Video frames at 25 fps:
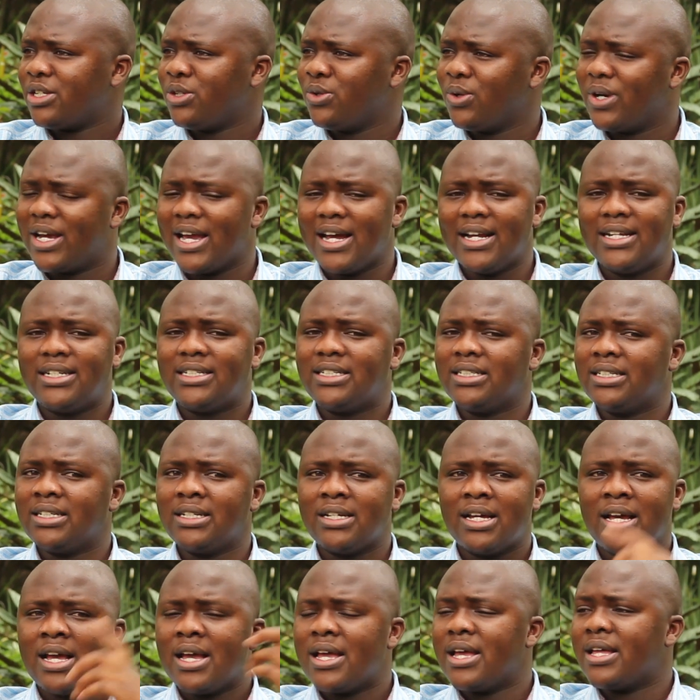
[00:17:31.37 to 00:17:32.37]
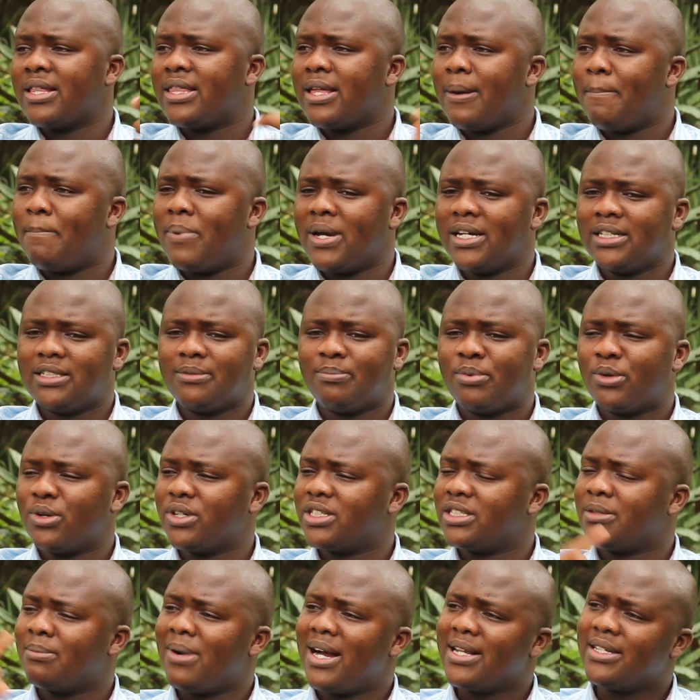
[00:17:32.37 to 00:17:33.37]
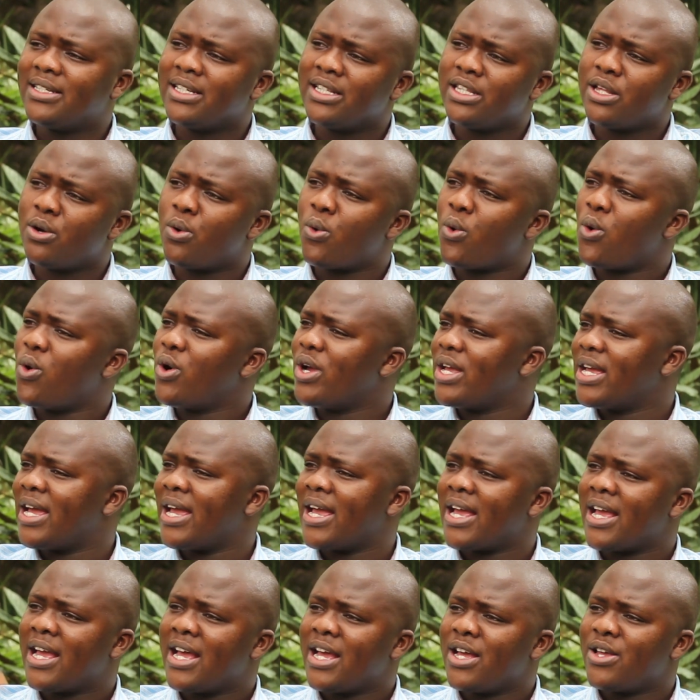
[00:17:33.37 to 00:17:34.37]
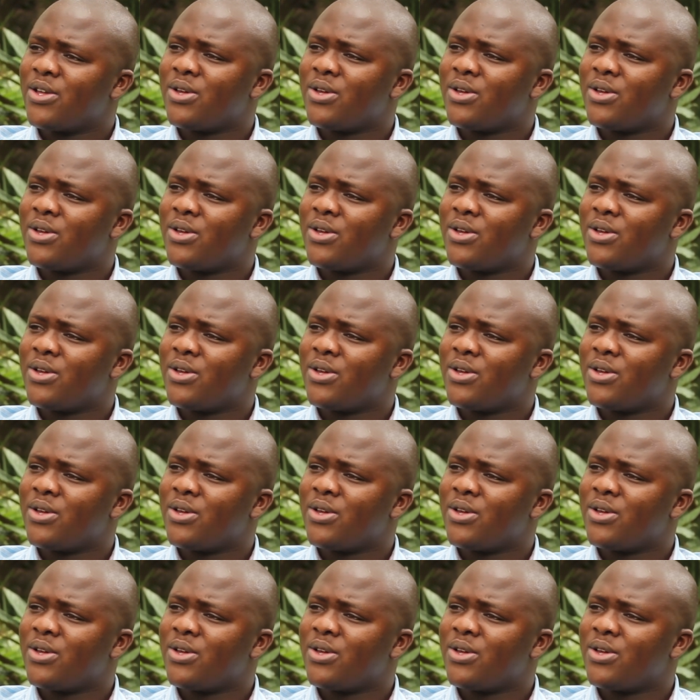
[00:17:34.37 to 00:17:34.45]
You get the best because imagine the whole year